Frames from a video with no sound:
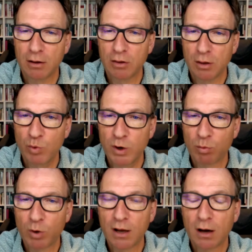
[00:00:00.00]

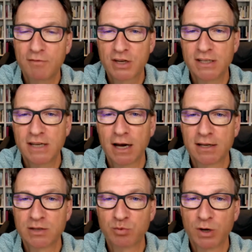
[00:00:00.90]
when after he died,
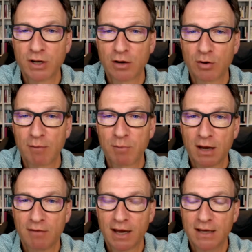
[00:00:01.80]
his widow let me
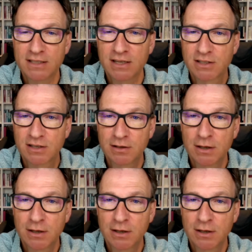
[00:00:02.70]
have access to